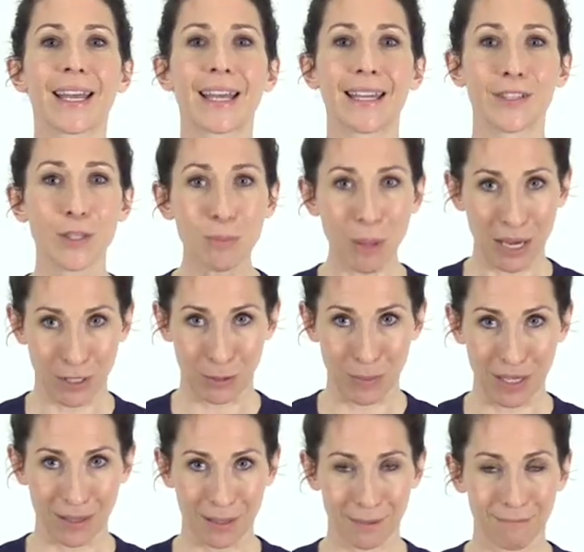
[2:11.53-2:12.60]
is a
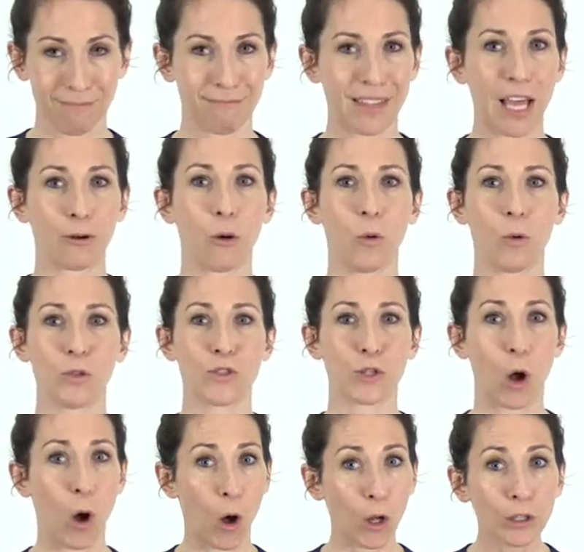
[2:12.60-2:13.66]
basement that holds
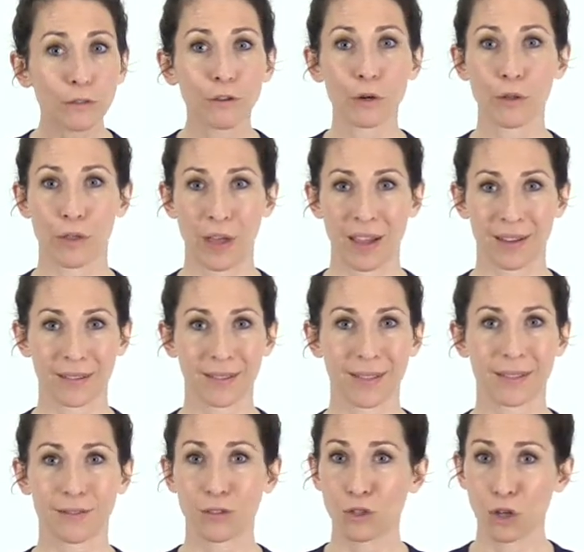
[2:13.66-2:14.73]
all of her
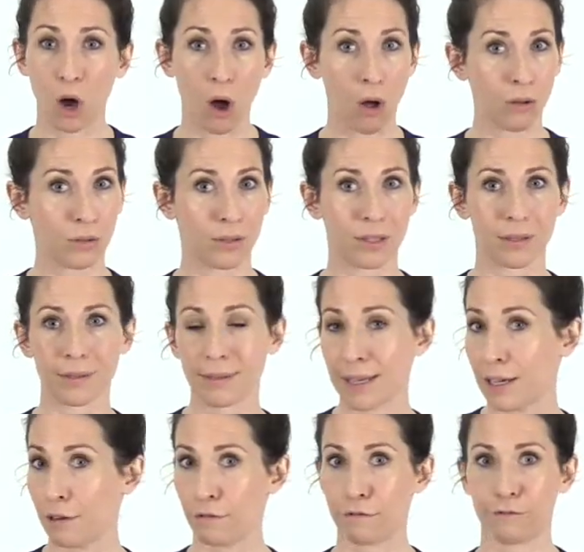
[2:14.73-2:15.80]
things: dolls,
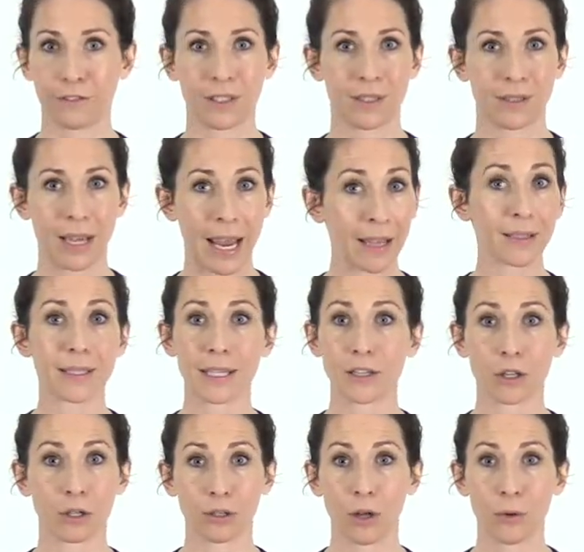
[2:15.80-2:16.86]
gifts,
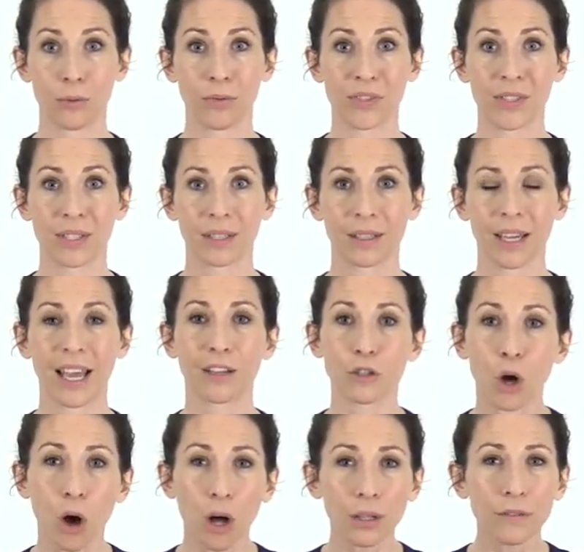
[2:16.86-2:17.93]
antique clothes,
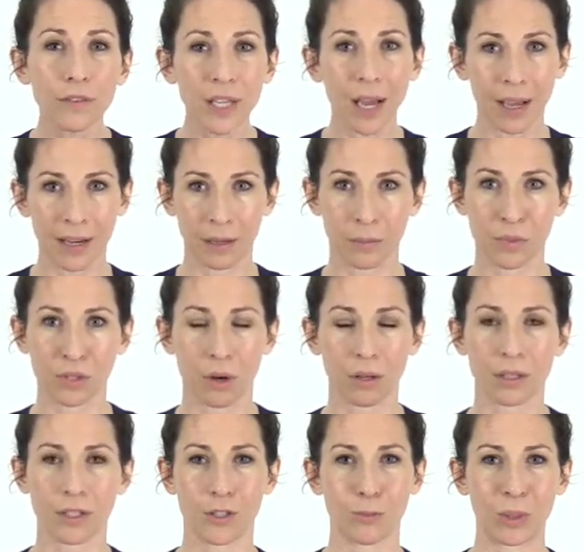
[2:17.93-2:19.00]
and all of the items are
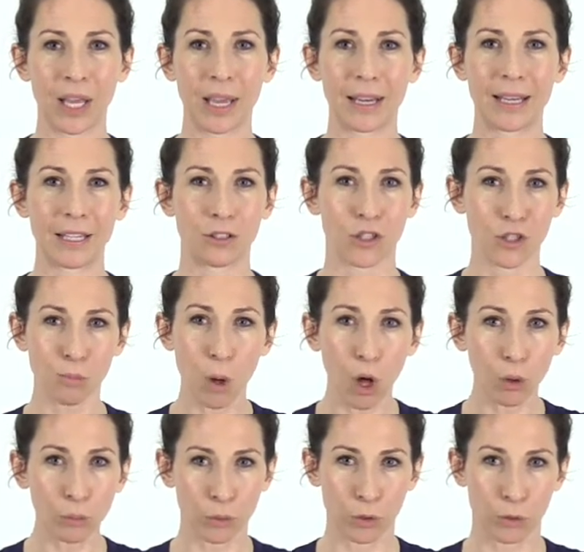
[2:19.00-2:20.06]
displayed in
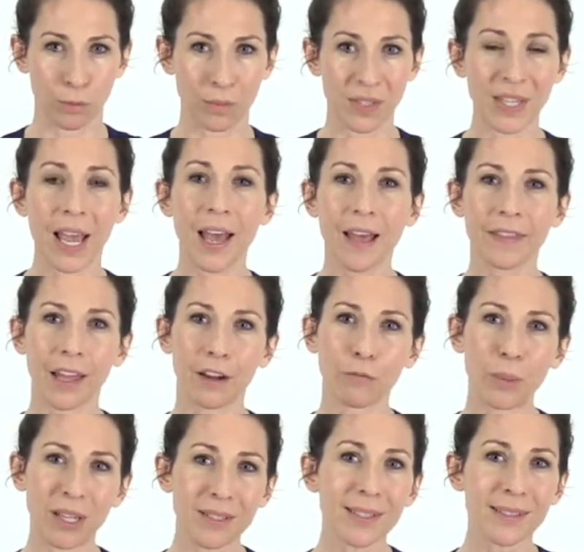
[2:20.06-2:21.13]
small rooms that
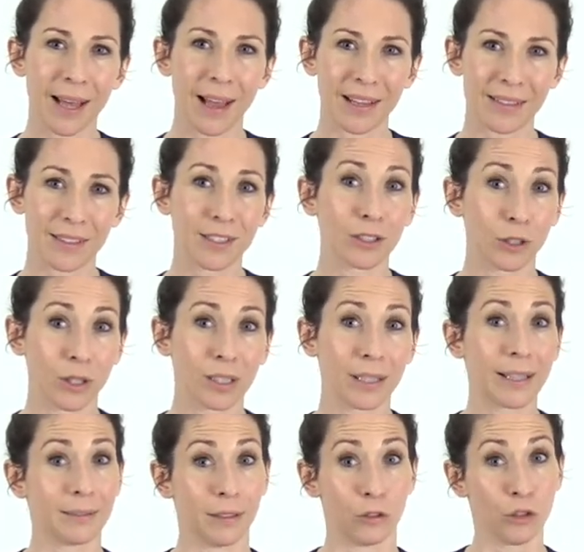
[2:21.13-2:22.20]
have been designed to look
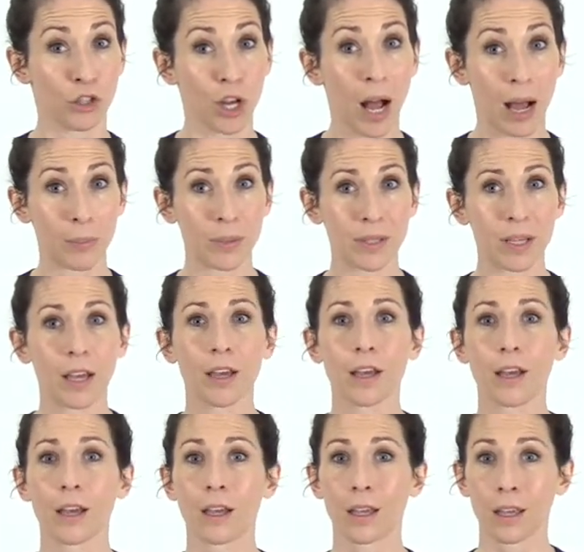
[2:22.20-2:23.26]
like little shops,
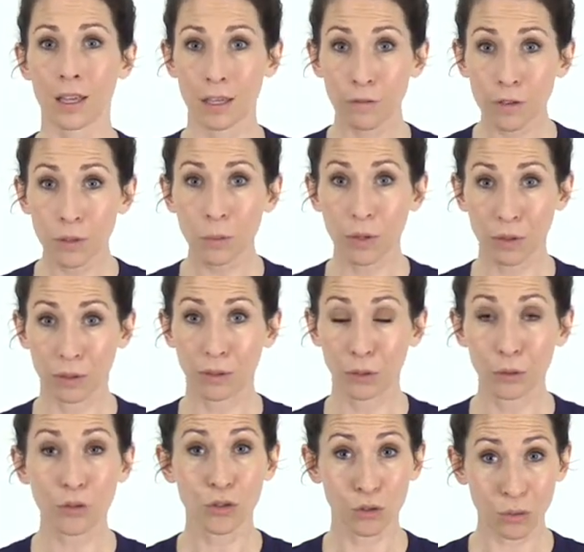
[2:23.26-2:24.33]
even with a
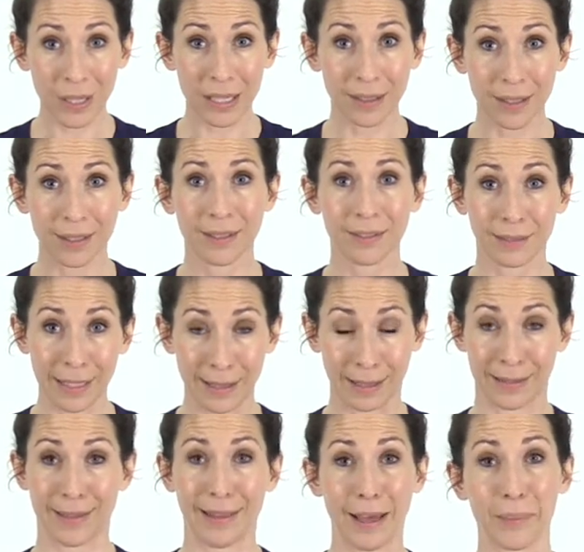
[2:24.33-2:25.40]
little street
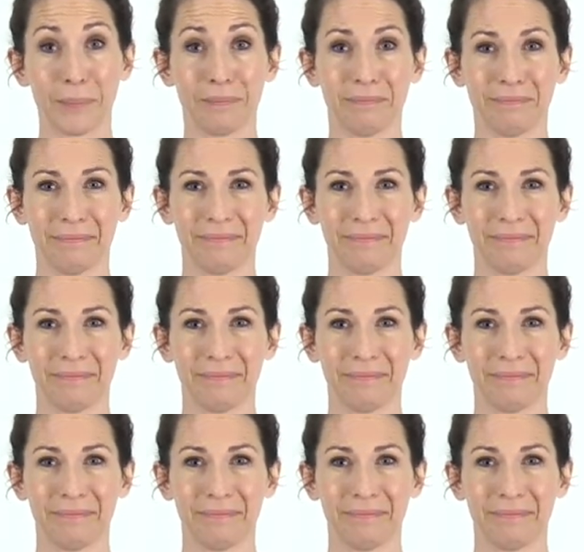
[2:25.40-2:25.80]
leading to them.